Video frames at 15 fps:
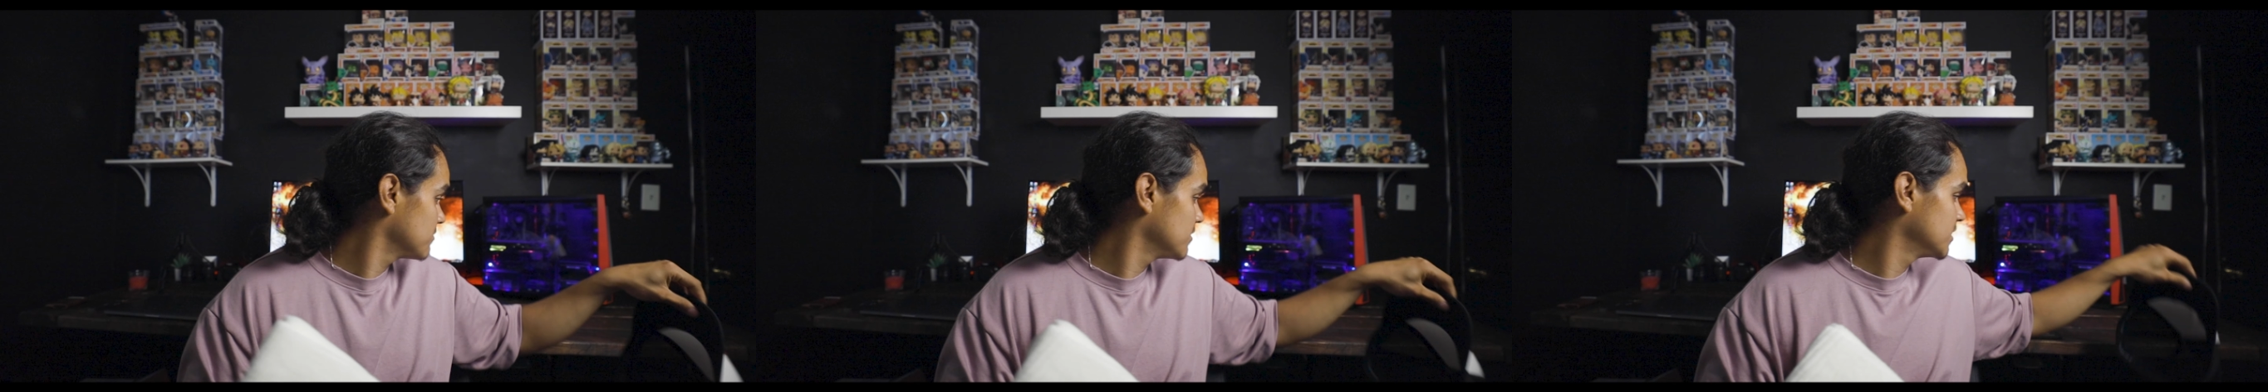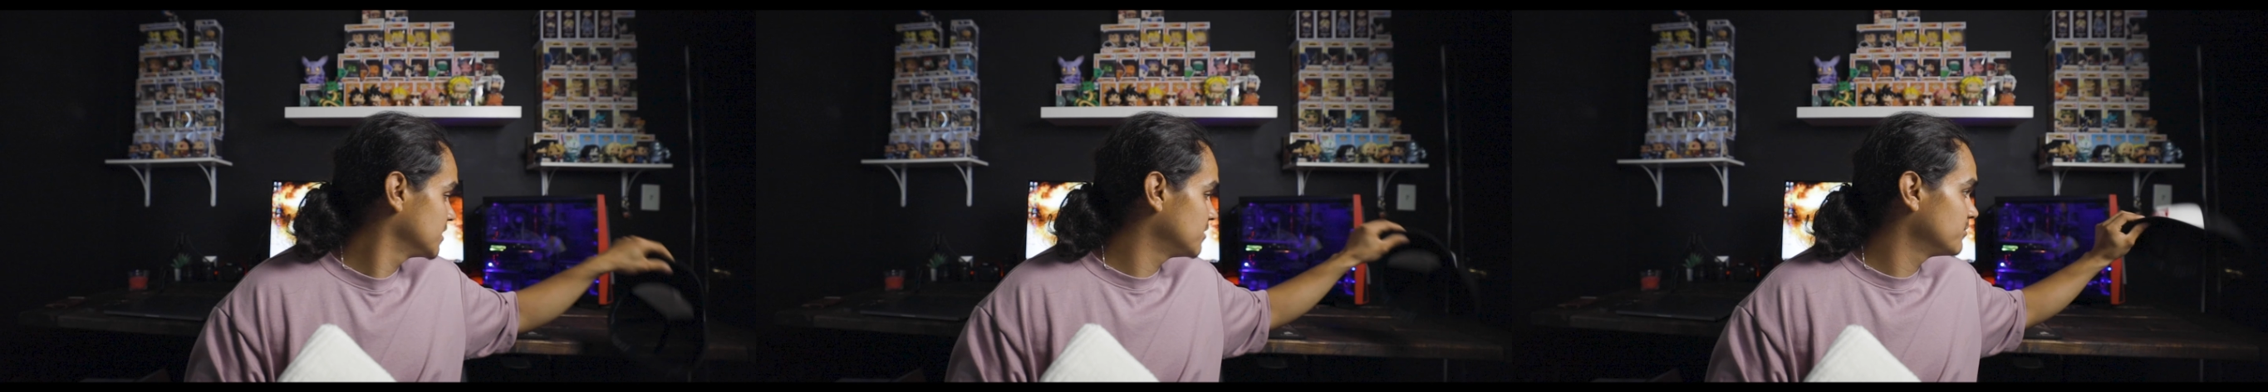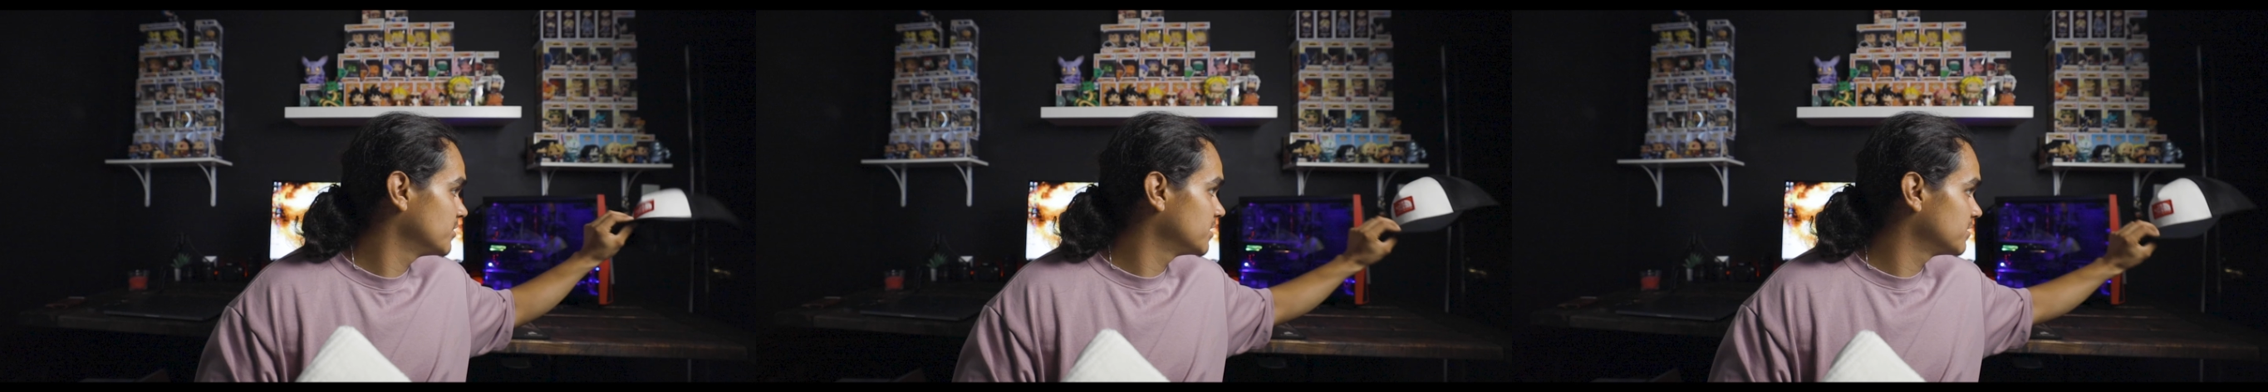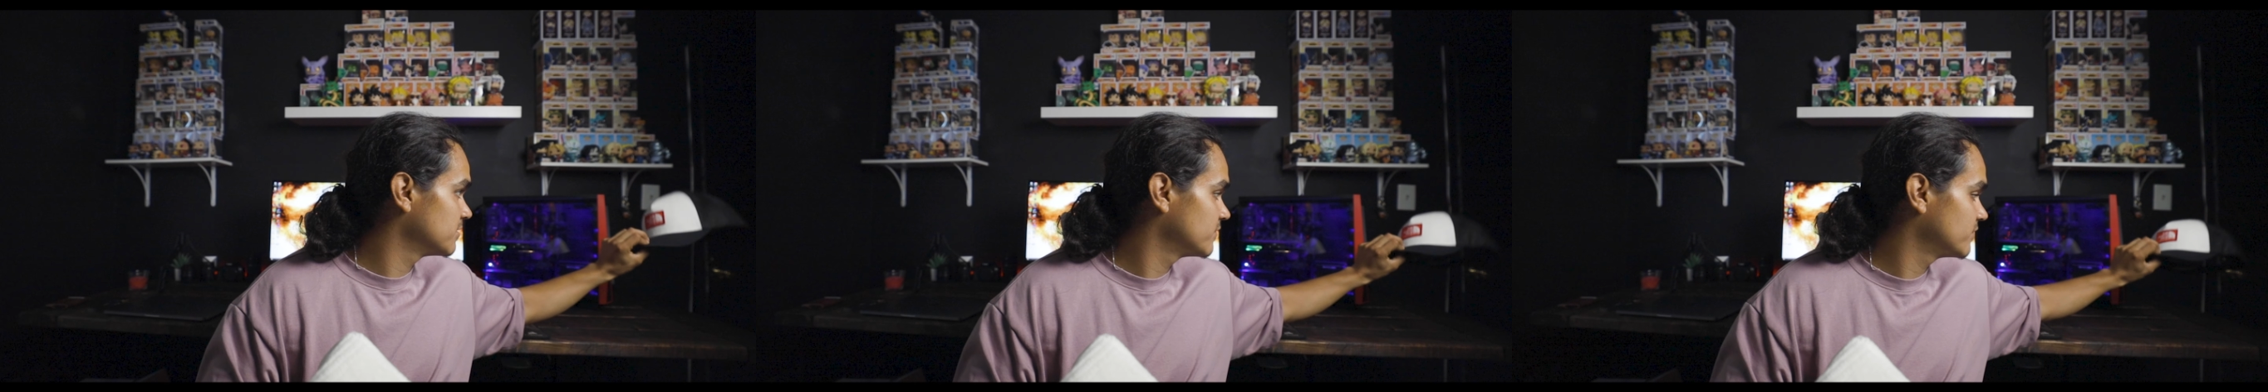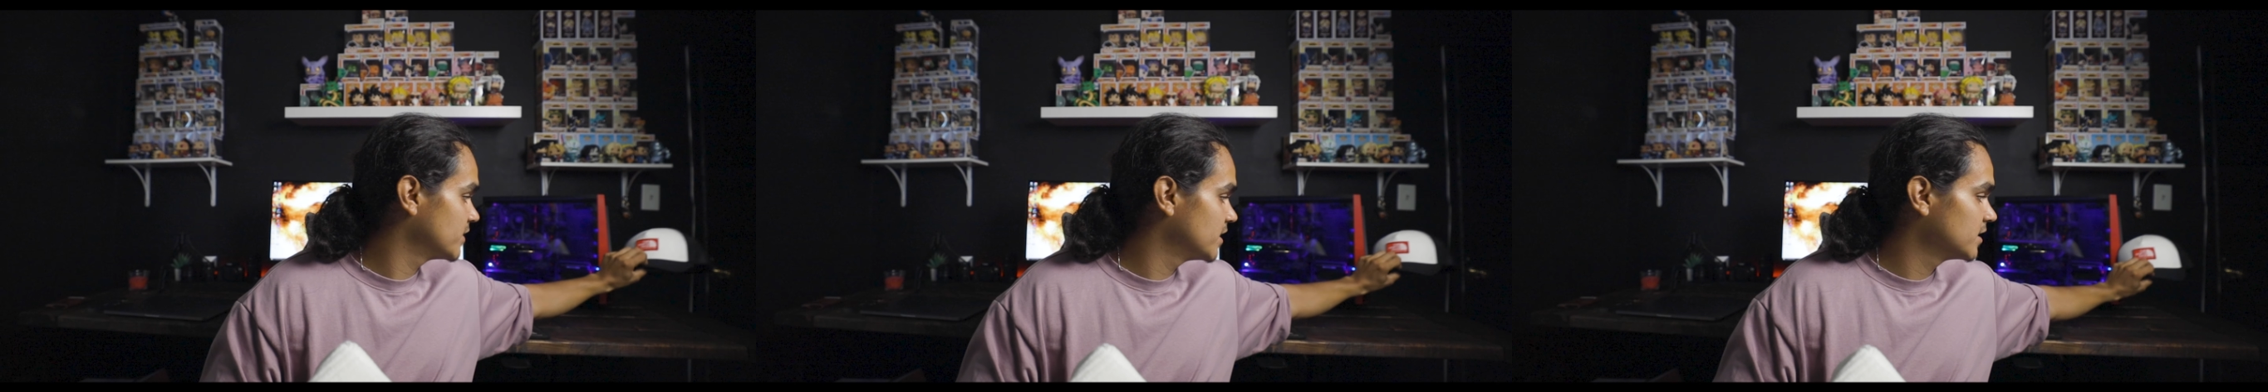right now, matter of
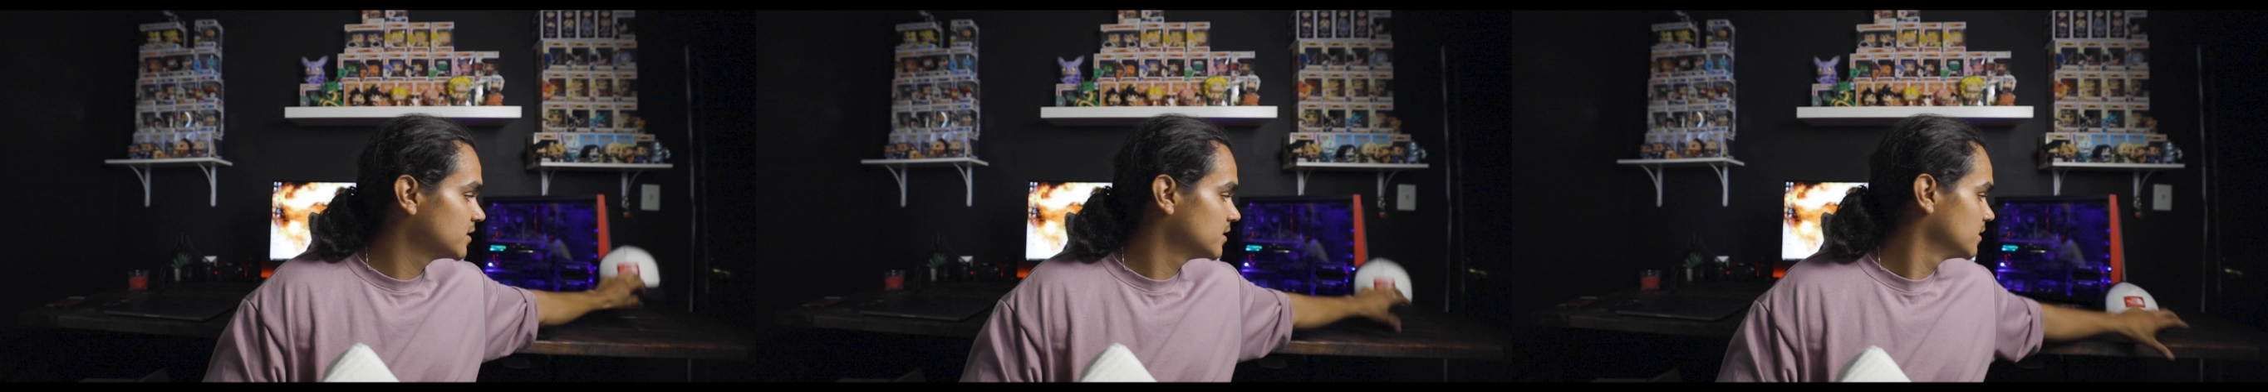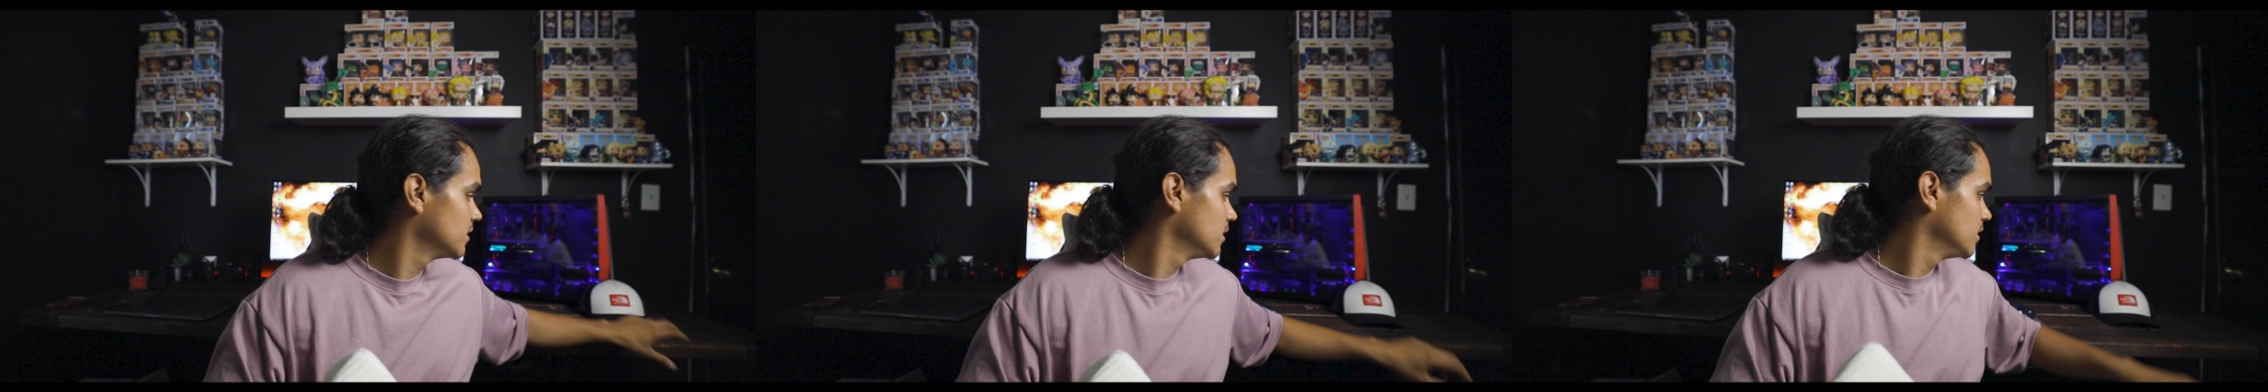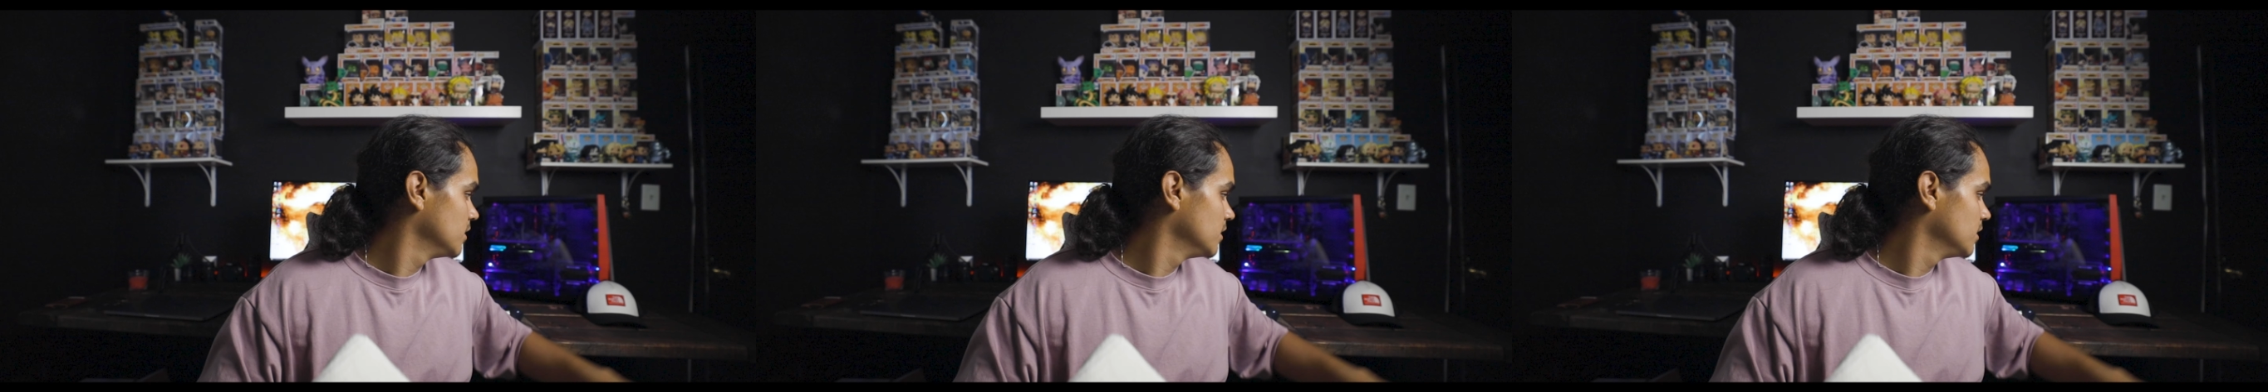fact.